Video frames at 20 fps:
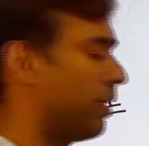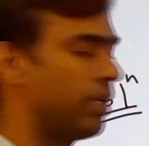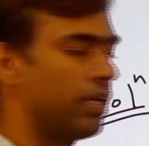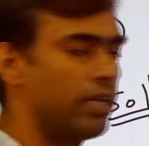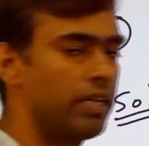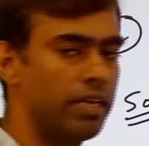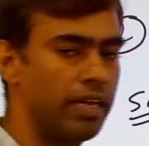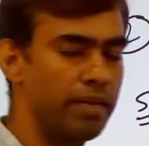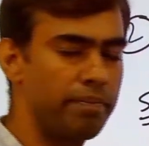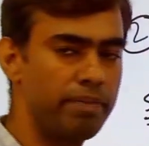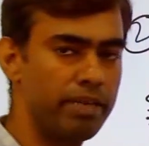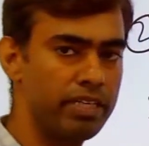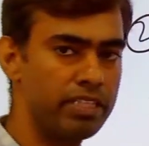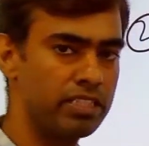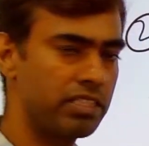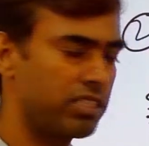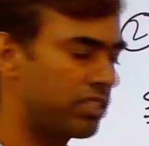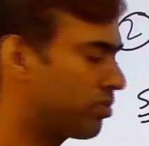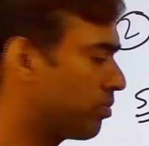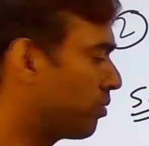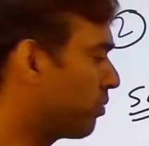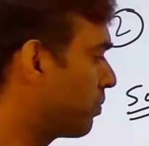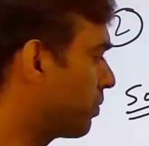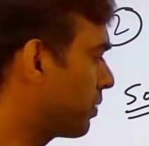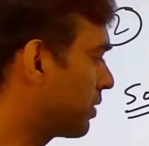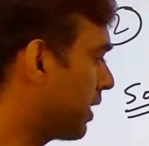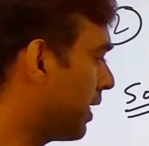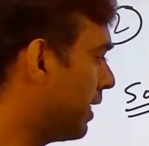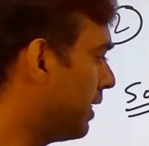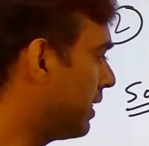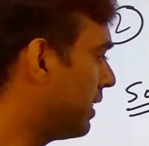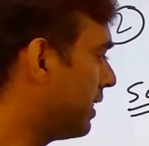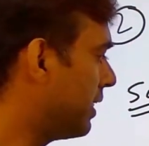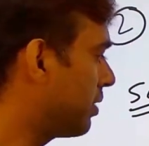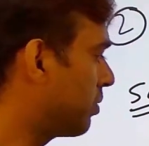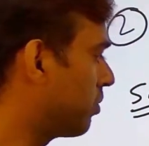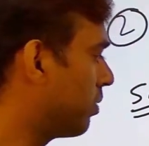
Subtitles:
Laplace transform for sin t equal